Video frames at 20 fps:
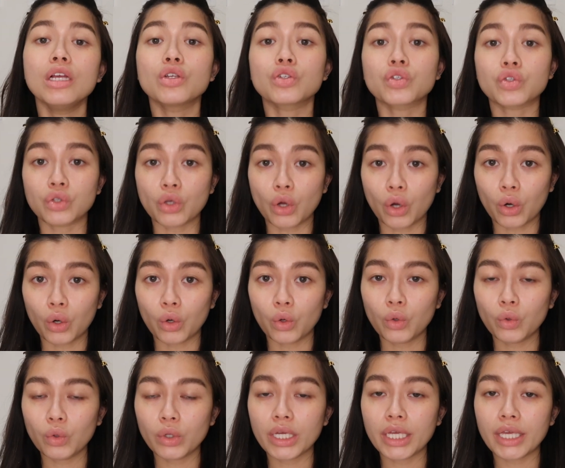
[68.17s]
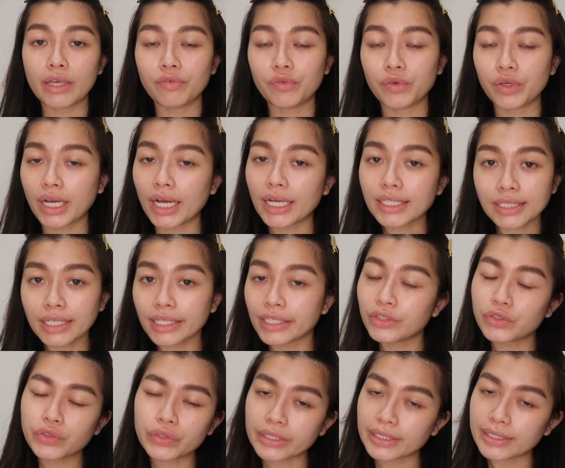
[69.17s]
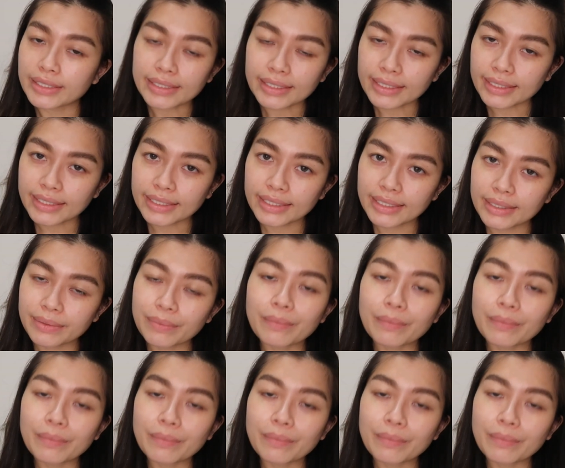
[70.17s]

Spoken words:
So if you guys are interested,